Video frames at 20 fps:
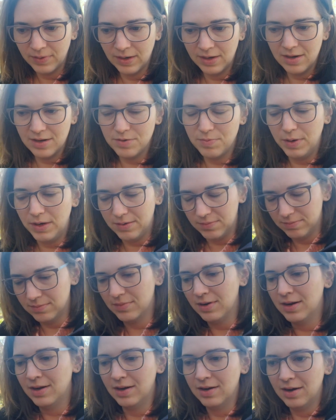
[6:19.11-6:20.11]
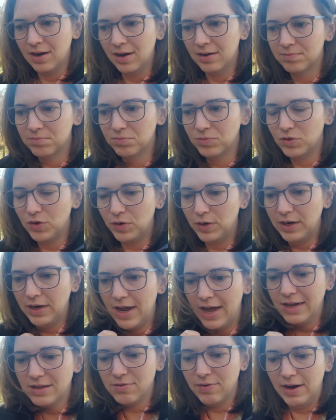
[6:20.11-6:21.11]
because we don't eat
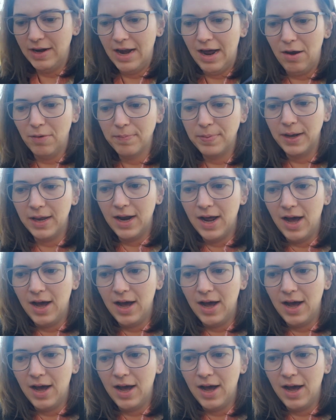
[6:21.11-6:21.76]
eggs right now, but